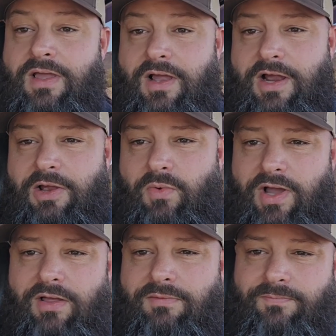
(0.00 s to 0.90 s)
Alright,
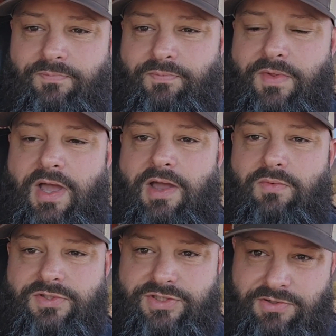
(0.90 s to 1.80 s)
well, I
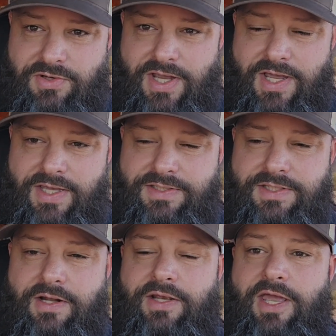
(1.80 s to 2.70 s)
will see you guys
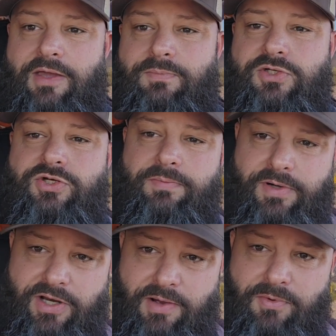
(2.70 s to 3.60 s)
on a camping trip
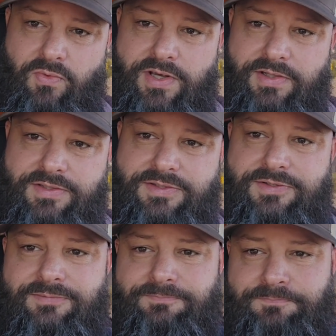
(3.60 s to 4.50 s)
in a couple weeks.